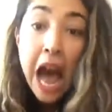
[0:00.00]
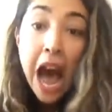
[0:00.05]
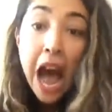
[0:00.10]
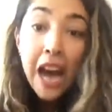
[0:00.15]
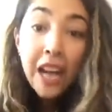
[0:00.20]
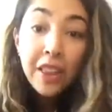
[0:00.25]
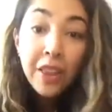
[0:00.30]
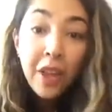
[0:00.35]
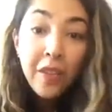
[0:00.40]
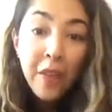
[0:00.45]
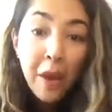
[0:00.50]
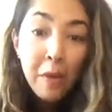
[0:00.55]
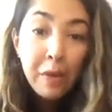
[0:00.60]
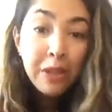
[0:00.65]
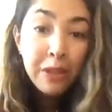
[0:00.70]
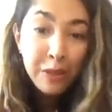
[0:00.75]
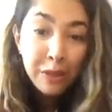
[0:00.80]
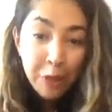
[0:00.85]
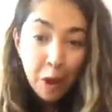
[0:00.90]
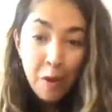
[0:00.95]
I thought that
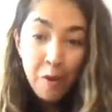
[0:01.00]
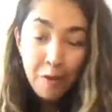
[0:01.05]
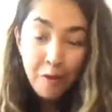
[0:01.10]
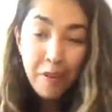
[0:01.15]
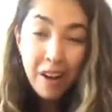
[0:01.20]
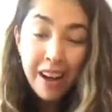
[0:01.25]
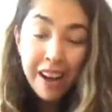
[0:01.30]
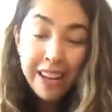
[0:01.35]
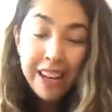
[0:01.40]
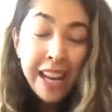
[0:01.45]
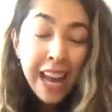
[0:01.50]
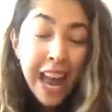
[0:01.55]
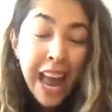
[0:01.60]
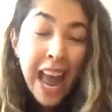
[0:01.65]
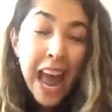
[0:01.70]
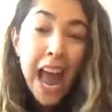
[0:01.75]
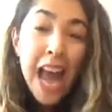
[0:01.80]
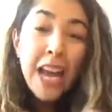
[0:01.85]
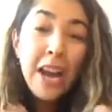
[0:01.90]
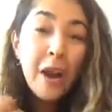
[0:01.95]
was so fun,
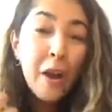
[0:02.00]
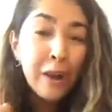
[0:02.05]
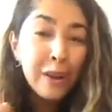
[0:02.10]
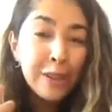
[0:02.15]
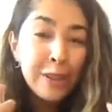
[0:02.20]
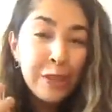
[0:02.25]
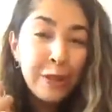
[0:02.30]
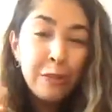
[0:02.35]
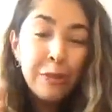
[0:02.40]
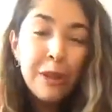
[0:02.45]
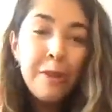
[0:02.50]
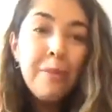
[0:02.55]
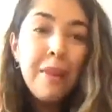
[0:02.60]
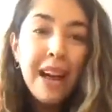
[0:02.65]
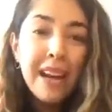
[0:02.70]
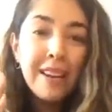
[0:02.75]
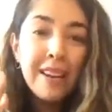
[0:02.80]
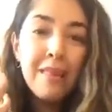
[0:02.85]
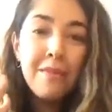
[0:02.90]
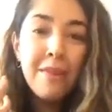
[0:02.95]
and it also
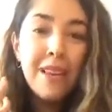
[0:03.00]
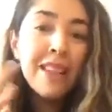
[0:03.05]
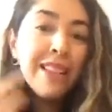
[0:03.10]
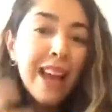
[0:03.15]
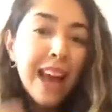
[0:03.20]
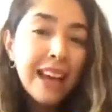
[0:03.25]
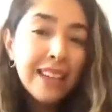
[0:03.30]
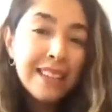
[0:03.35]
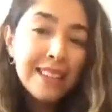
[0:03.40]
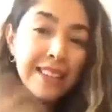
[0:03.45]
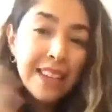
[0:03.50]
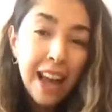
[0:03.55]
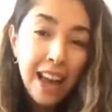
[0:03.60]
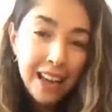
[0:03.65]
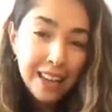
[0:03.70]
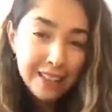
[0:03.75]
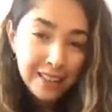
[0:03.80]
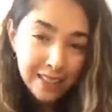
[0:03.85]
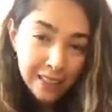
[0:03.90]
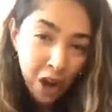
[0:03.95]
reminded me that
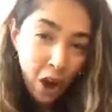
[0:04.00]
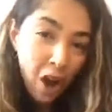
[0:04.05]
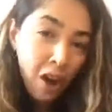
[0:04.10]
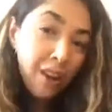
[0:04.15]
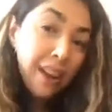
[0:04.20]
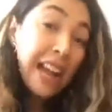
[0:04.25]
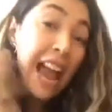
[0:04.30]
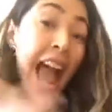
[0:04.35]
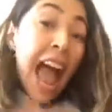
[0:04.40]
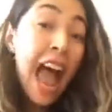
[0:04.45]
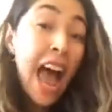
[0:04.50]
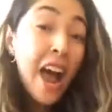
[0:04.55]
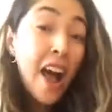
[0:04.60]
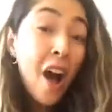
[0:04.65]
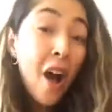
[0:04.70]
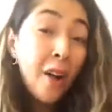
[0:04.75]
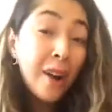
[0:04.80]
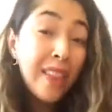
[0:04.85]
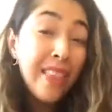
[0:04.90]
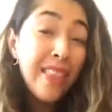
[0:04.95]
science and art
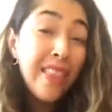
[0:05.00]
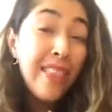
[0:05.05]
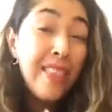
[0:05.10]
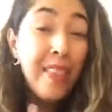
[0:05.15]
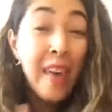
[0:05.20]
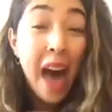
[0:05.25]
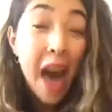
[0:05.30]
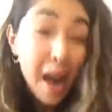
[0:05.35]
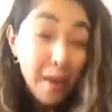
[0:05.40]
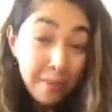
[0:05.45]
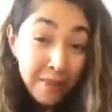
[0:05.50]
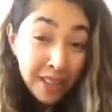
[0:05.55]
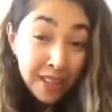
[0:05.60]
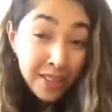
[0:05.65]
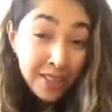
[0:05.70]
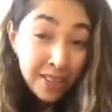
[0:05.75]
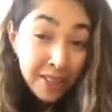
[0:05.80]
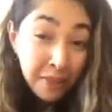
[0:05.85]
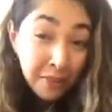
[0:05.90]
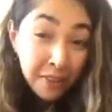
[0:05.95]
aren't that
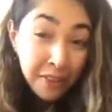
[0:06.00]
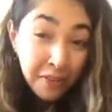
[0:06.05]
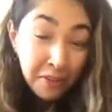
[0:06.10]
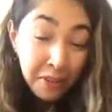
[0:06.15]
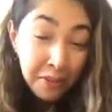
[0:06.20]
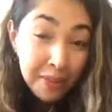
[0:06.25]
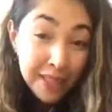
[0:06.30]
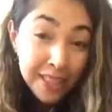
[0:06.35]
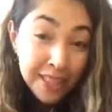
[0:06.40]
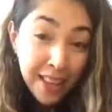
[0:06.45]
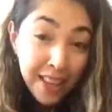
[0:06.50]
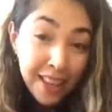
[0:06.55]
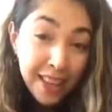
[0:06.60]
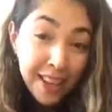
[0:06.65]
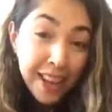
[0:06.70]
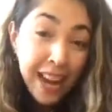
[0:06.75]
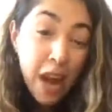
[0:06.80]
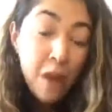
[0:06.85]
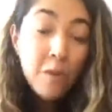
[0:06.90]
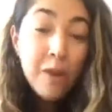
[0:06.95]
much different from each other,
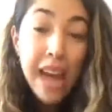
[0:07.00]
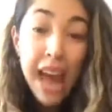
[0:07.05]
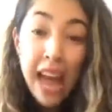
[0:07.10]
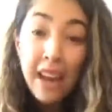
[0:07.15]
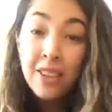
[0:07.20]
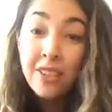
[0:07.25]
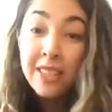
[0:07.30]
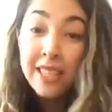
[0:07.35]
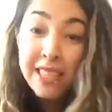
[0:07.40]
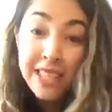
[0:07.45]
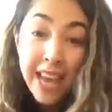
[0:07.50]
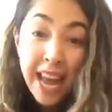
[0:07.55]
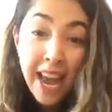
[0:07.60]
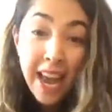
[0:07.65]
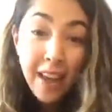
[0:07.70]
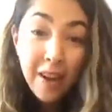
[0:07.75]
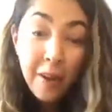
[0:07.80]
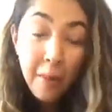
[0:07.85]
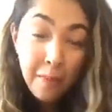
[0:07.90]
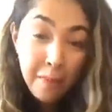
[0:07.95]
and we actually
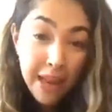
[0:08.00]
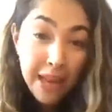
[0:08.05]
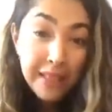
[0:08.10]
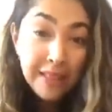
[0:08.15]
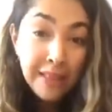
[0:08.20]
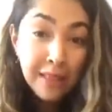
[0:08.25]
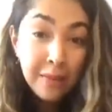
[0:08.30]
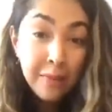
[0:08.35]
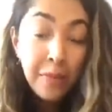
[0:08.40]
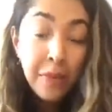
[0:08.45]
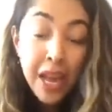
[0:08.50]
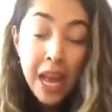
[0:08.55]
can make some